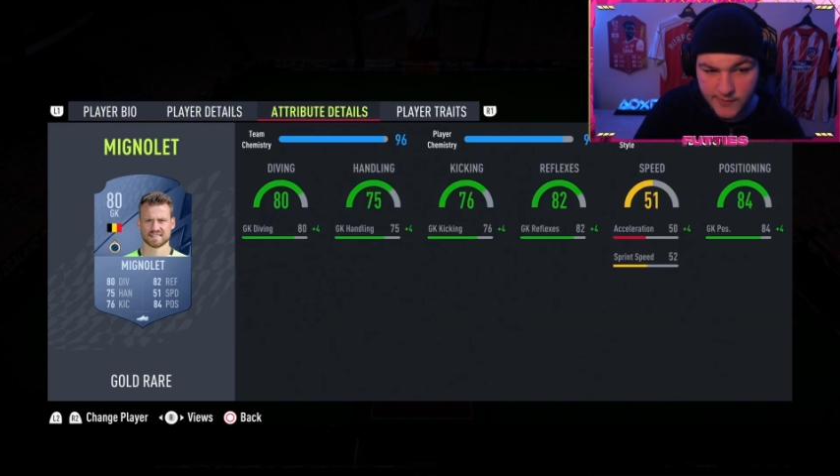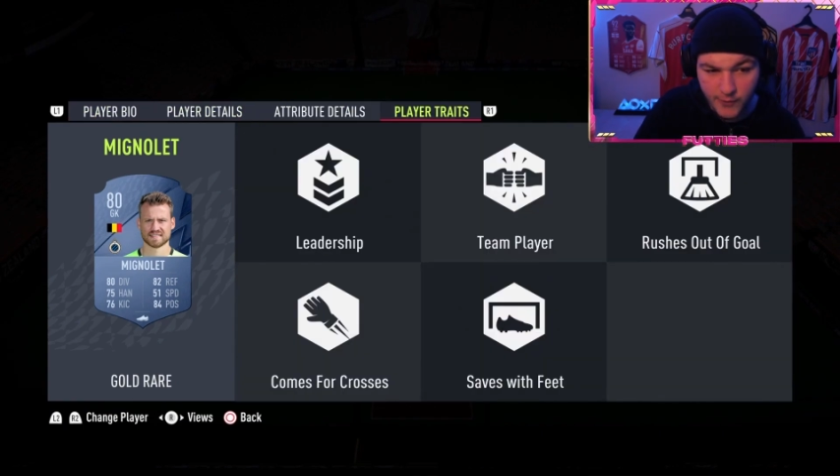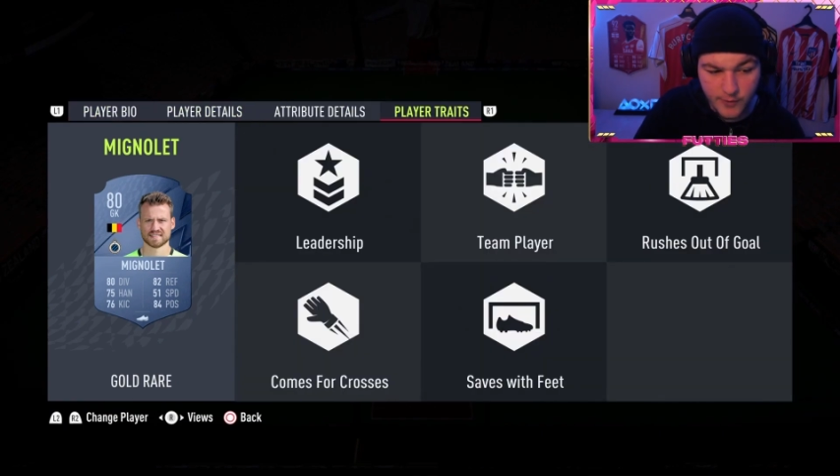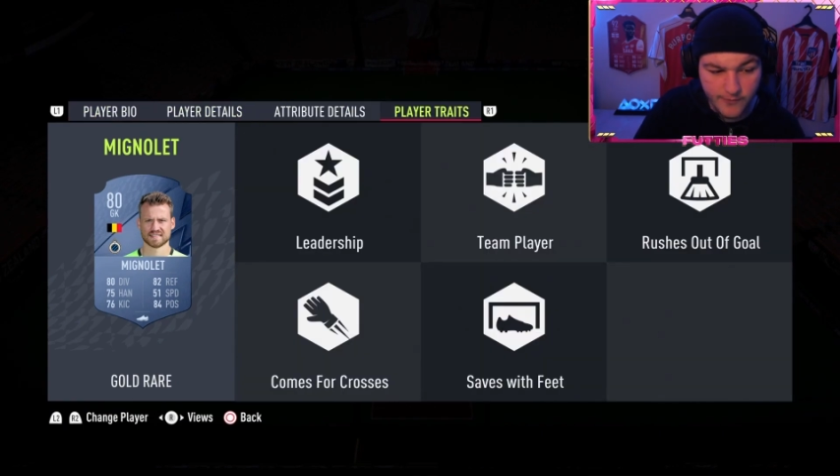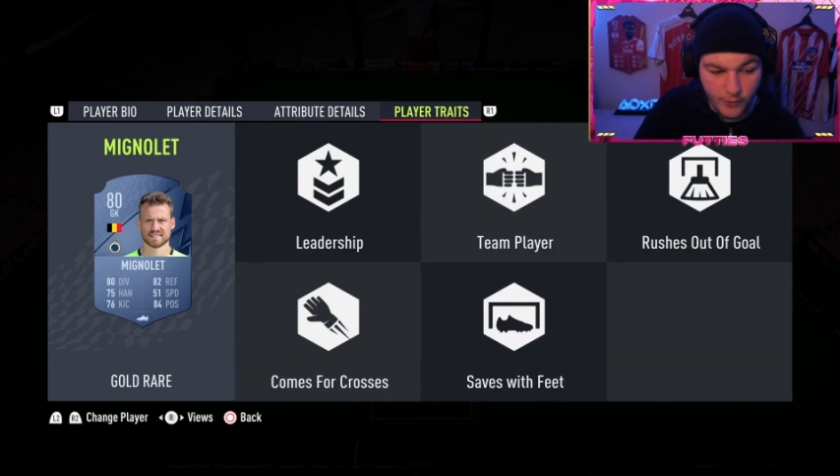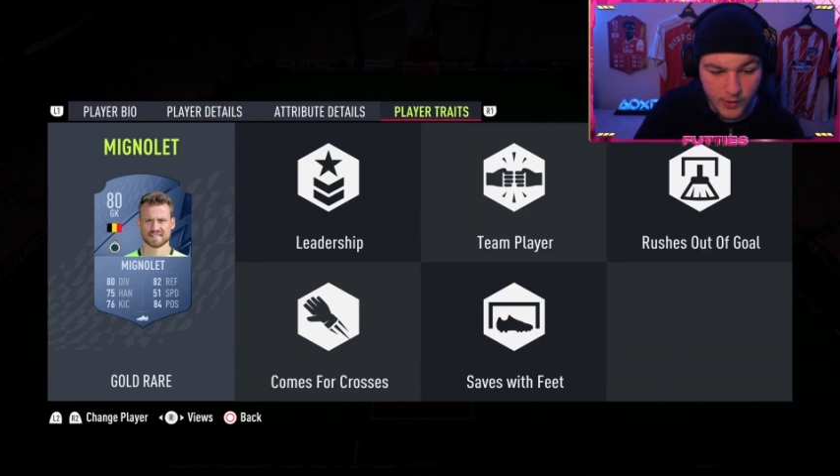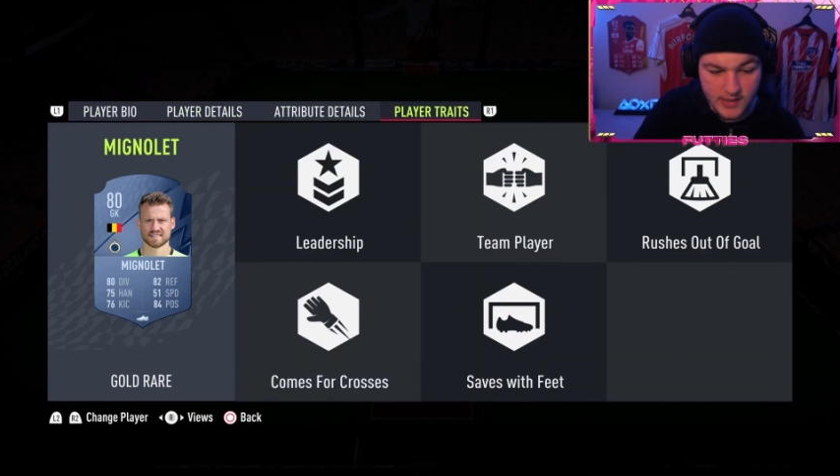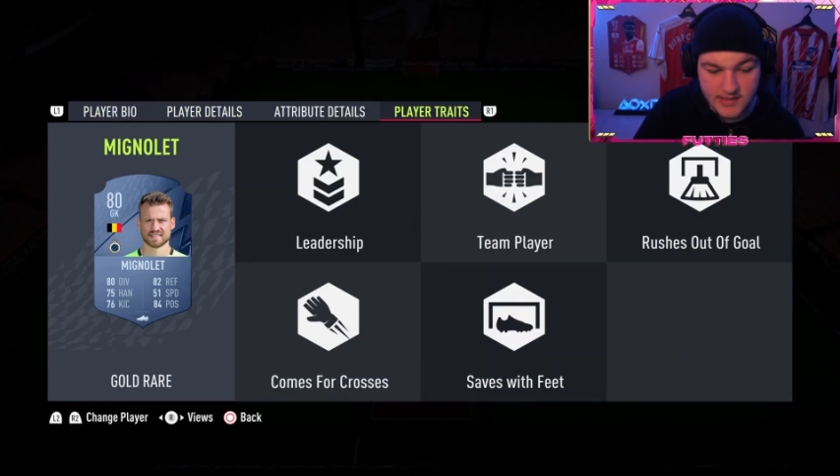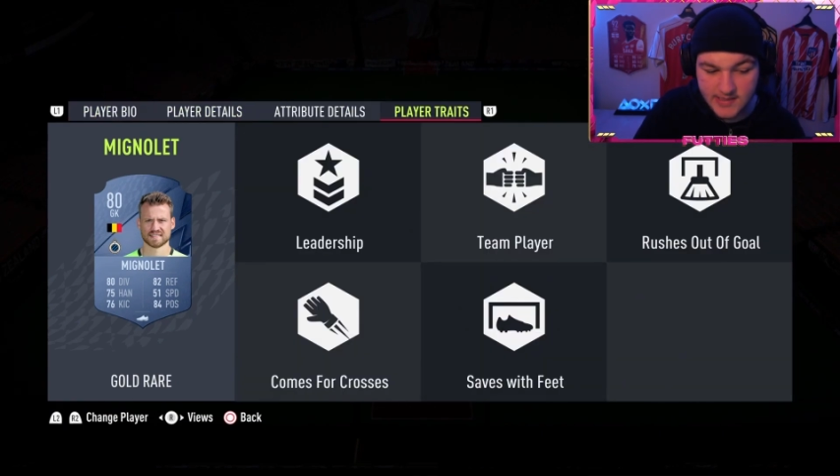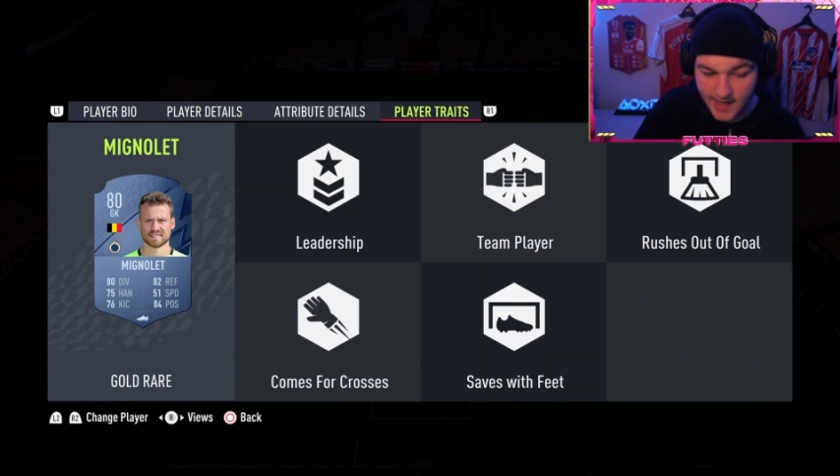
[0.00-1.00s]
foot
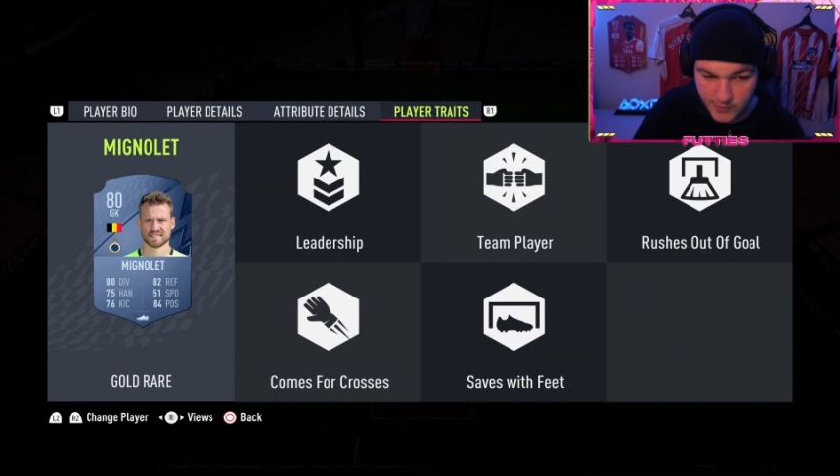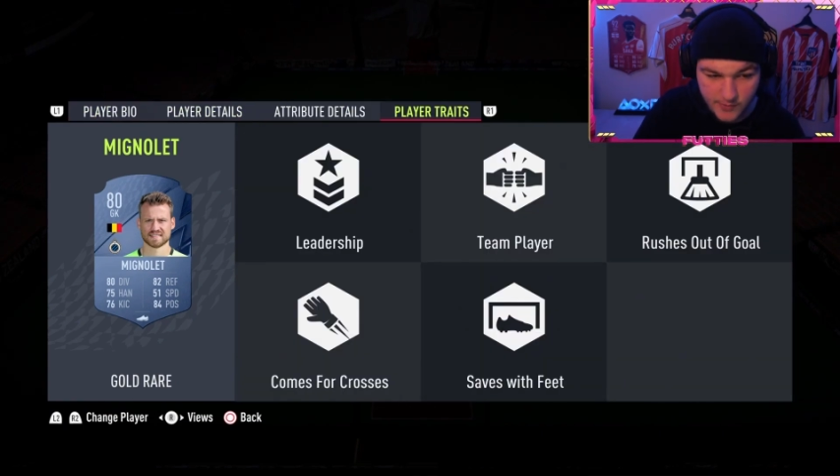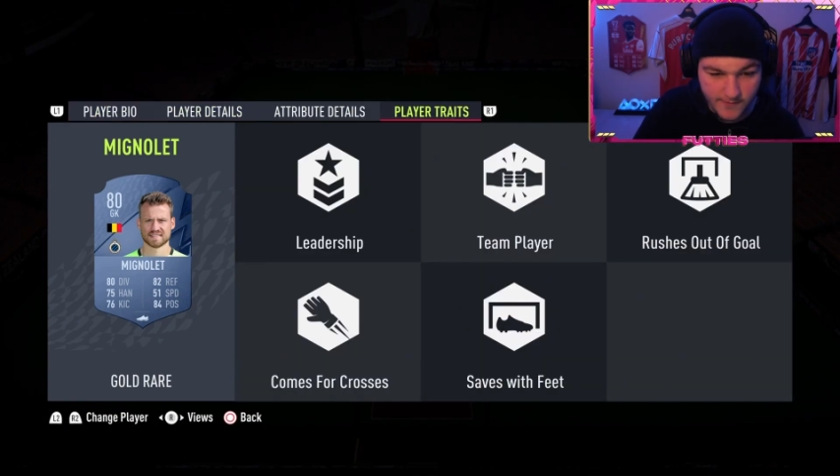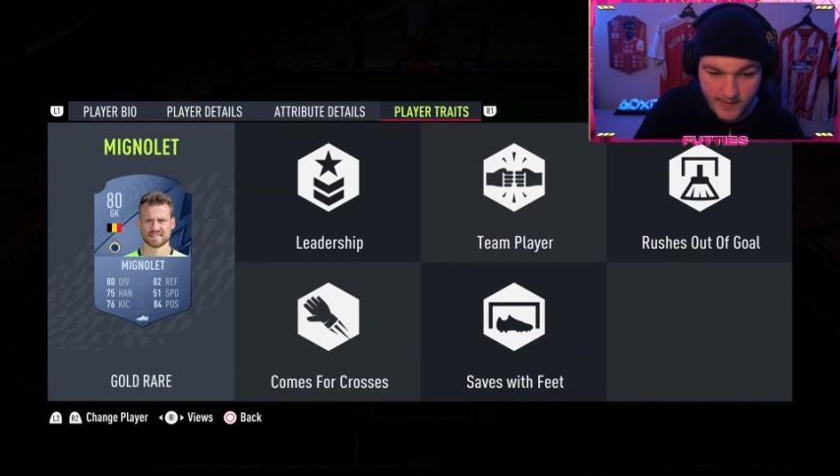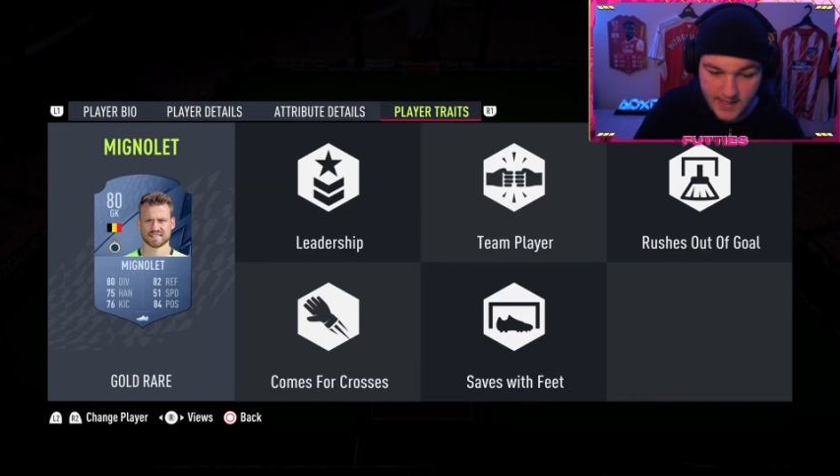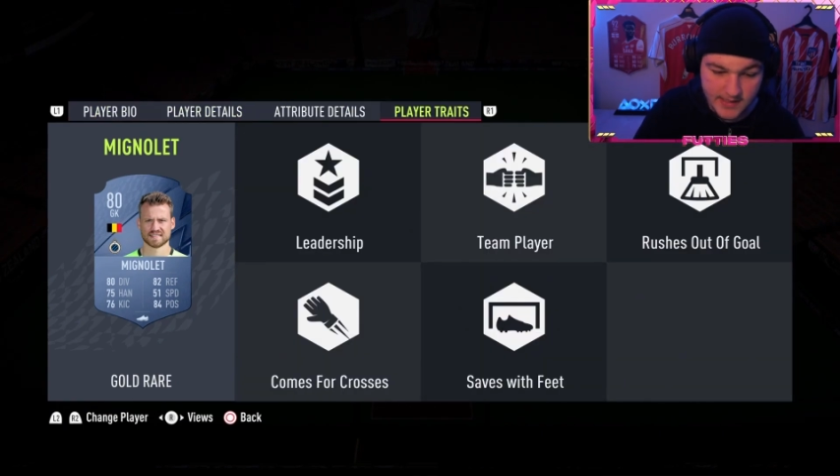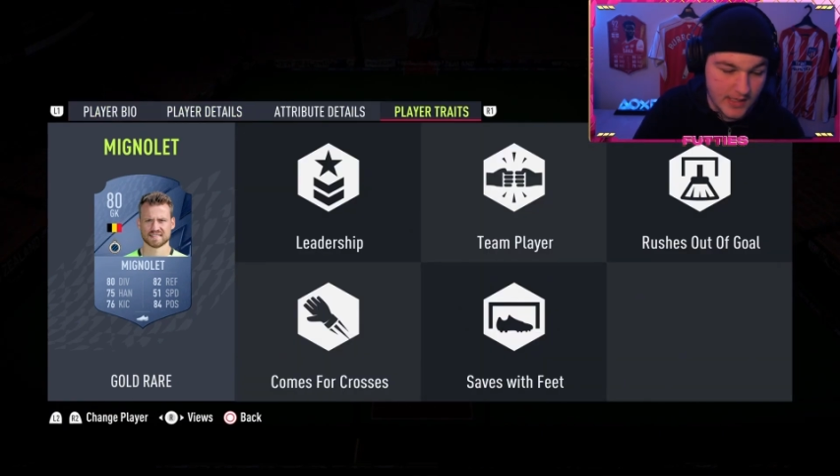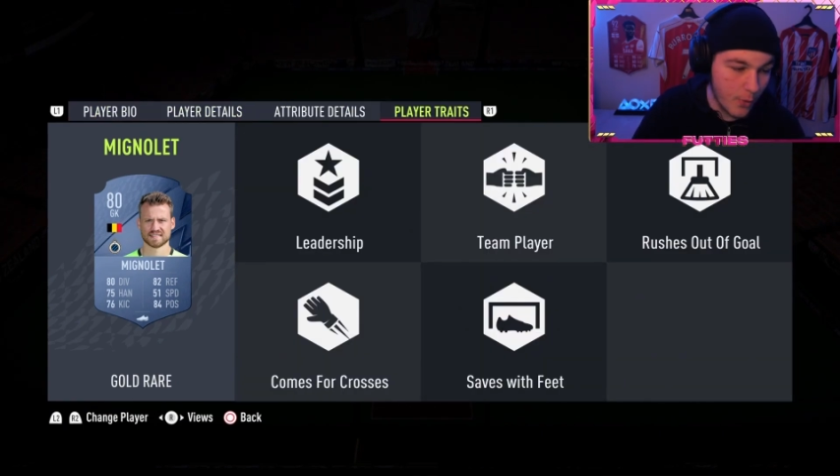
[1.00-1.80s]
four, saves with feet.